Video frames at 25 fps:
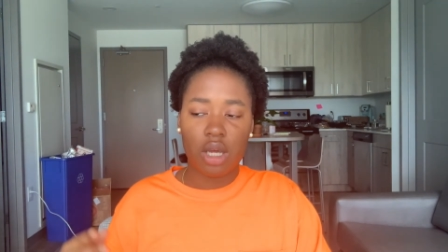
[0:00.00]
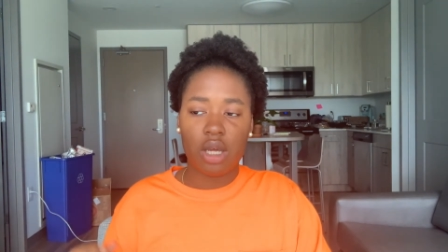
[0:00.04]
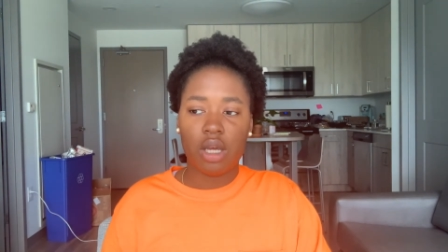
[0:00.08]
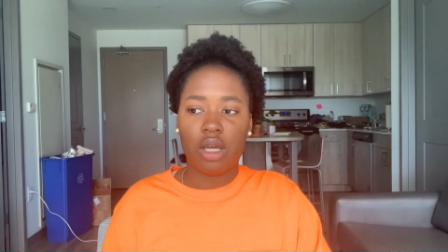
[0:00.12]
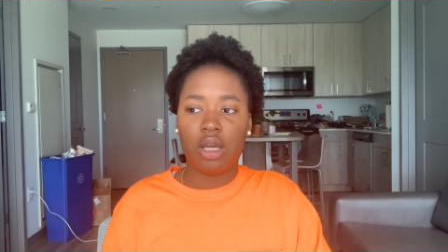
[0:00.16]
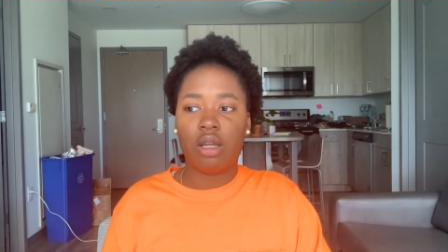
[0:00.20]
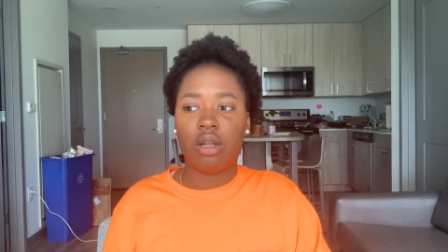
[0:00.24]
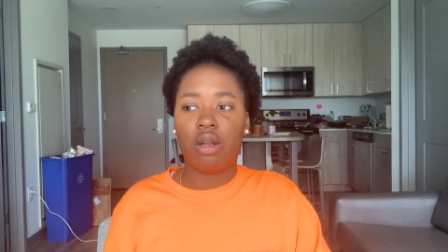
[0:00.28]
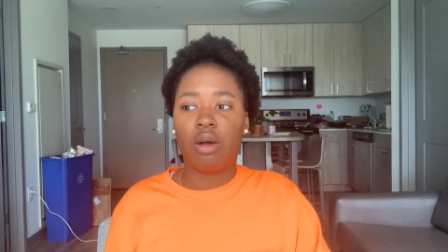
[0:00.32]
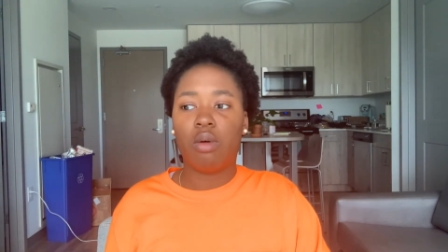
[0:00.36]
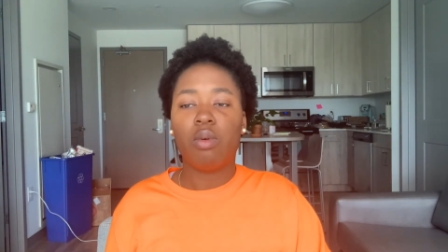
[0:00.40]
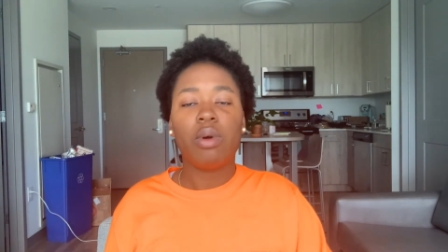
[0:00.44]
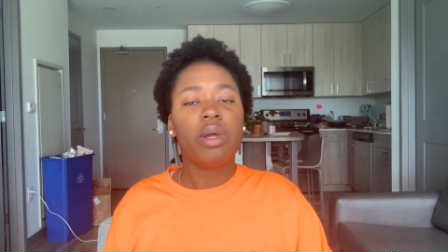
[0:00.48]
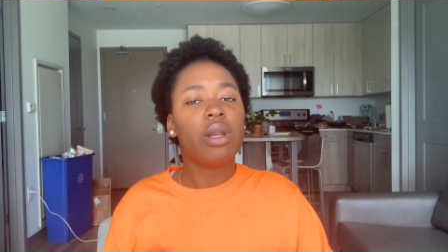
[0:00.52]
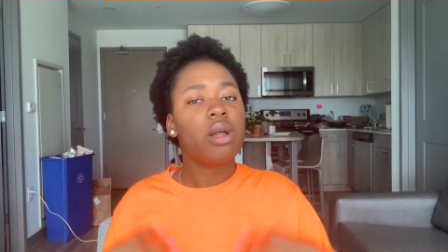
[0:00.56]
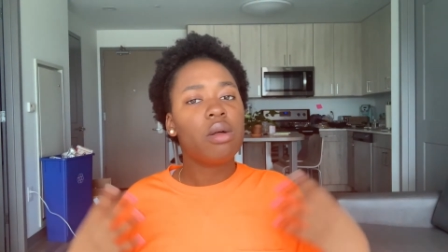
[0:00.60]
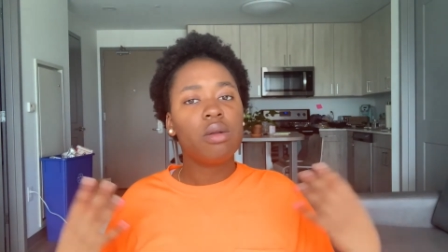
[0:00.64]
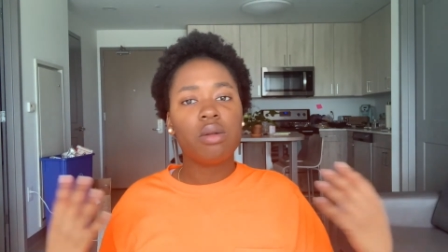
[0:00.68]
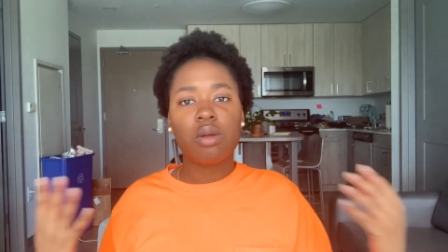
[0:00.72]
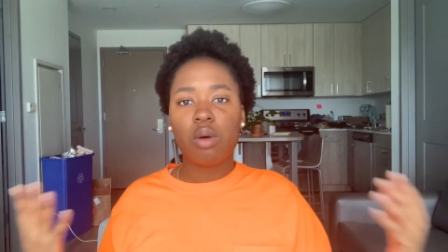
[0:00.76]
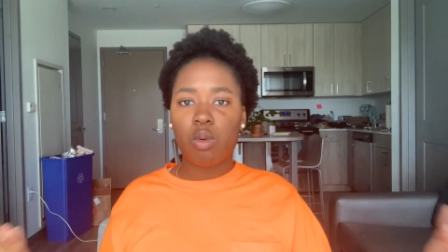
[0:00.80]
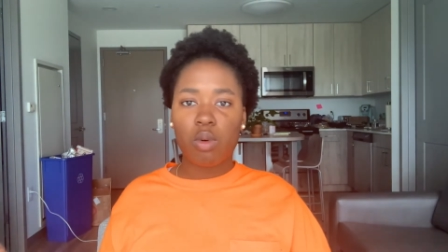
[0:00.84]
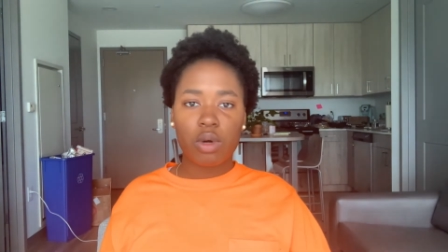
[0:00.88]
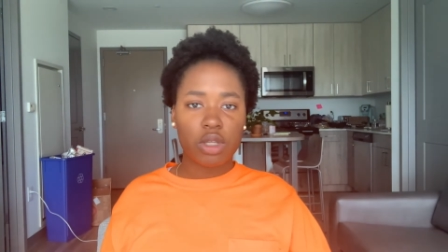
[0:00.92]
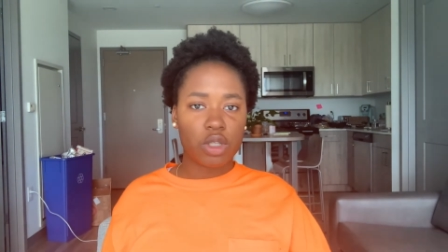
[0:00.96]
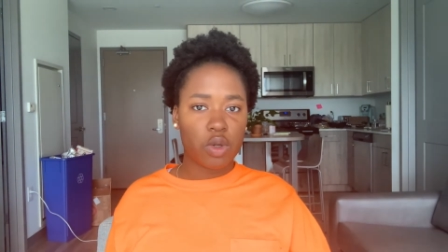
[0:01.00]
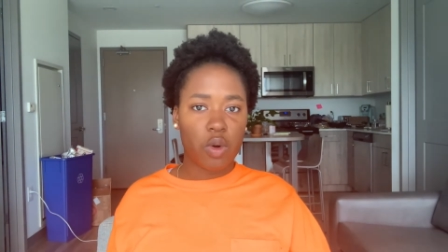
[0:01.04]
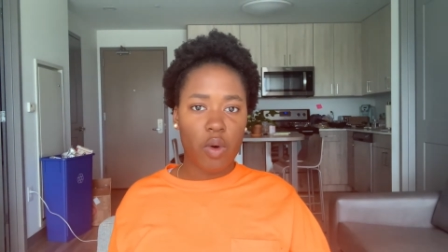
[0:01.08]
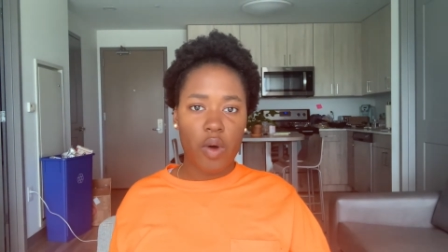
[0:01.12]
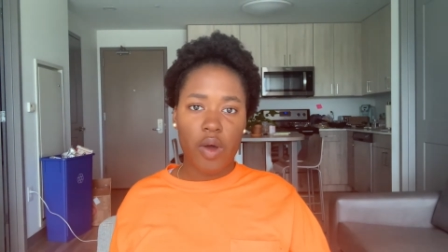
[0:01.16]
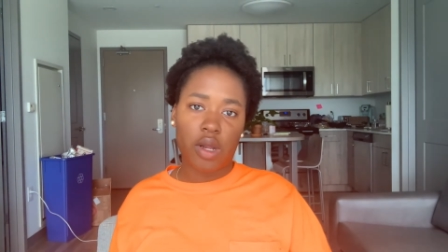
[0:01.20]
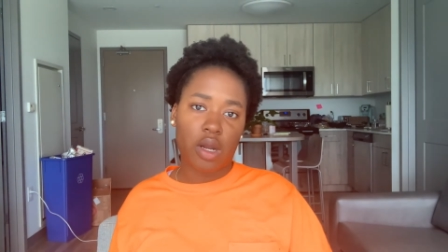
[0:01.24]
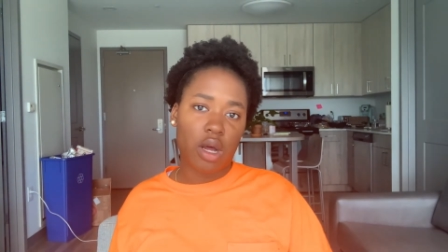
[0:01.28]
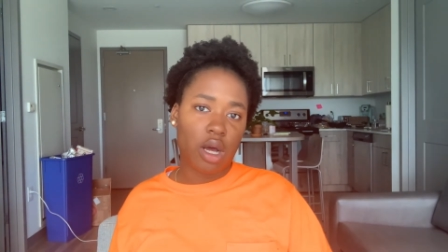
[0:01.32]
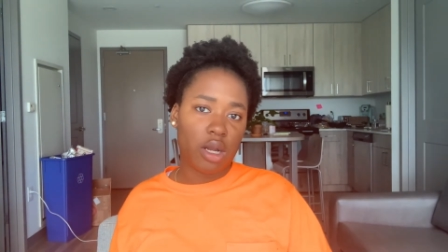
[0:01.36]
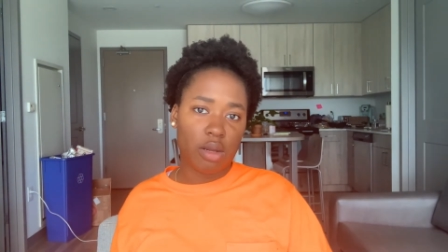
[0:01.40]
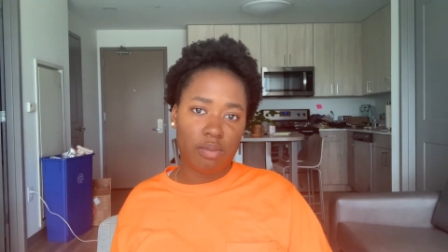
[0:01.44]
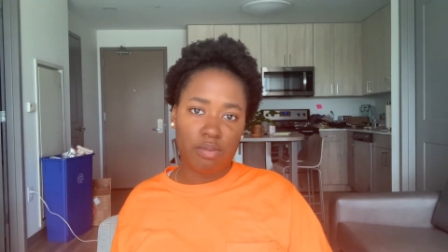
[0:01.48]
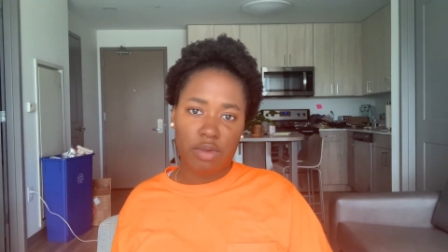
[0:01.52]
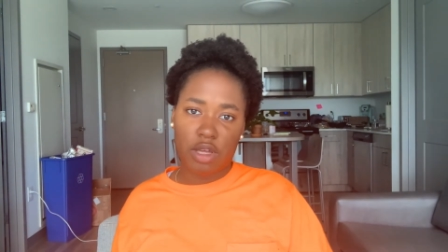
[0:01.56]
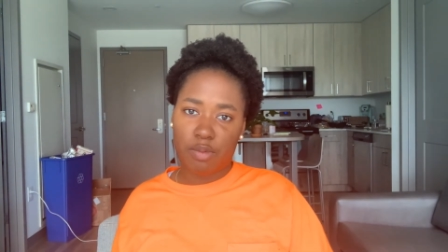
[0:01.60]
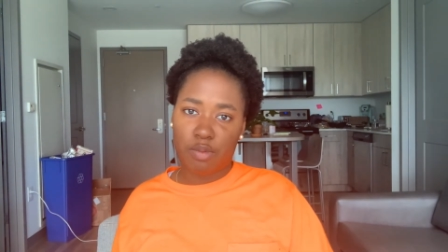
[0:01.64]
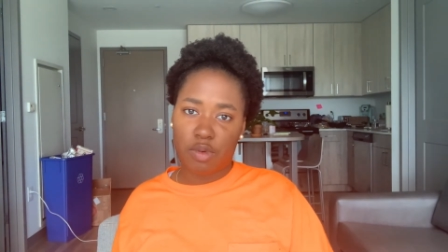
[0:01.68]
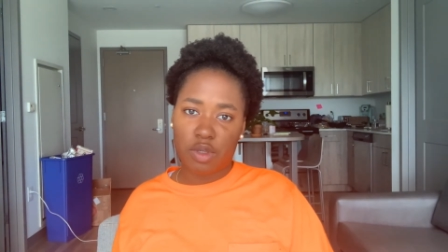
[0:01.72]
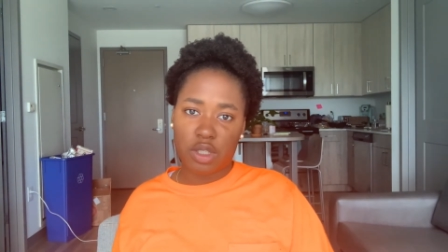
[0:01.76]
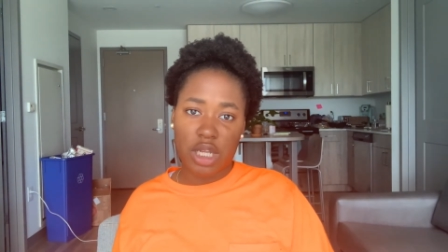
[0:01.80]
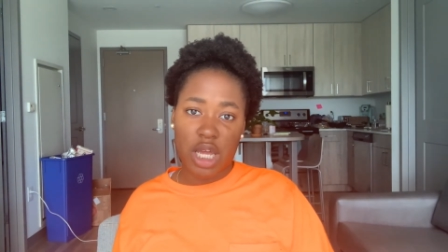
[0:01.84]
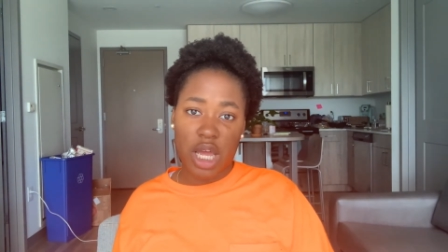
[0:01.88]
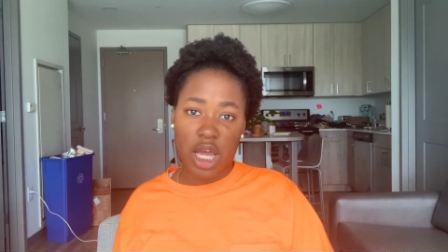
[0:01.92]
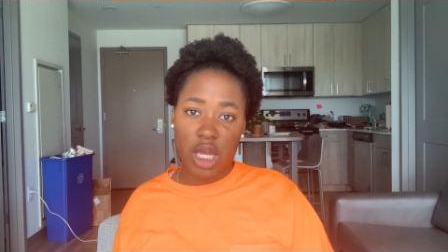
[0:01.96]
You know, we don't know what's going on in
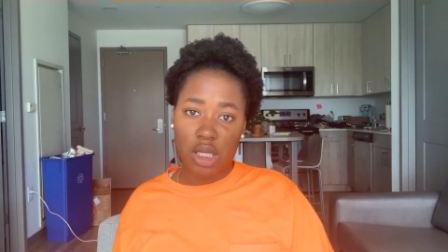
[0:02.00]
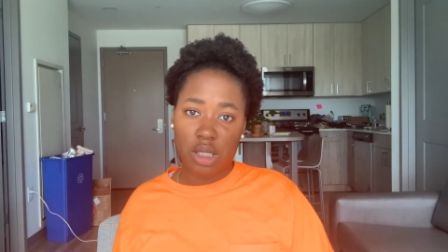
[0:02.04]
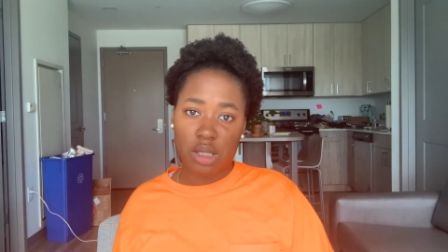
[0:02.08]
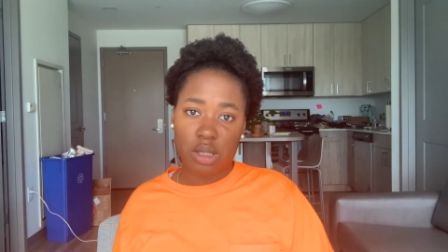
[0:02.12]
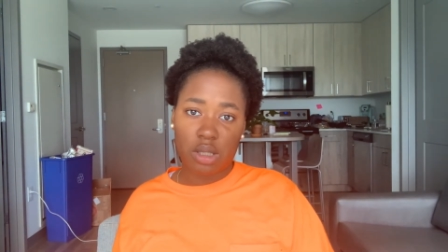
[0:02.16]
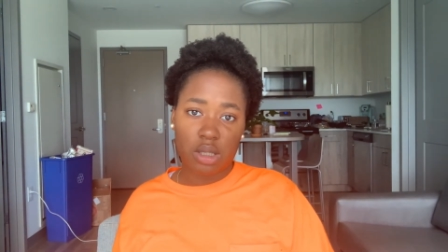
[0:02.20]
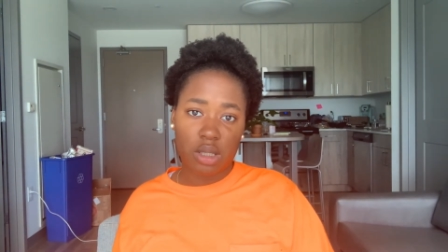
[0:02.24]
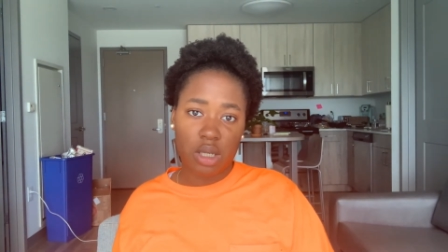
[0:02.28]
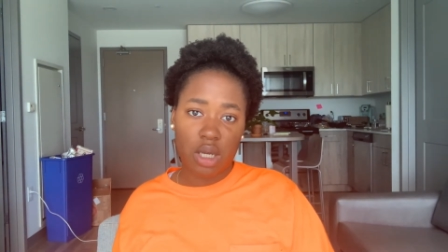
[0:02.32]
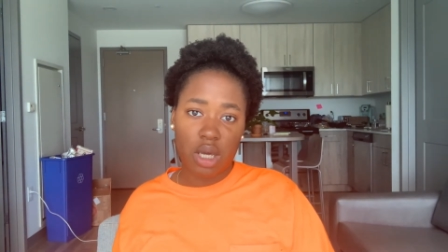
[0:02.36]
people's heads.